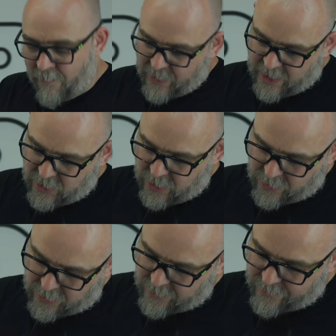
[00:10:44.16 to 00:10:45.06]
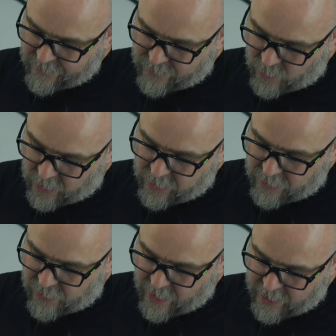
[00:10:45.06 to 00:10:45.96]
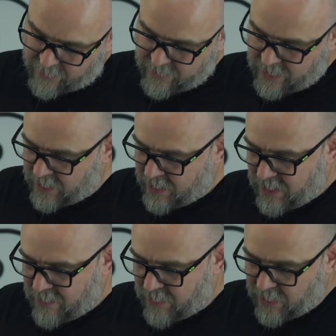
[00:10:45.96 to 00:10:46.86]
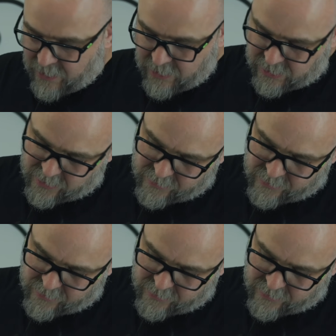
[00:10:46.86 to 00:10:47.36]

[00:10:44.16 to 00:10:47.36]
I chose what looks right, because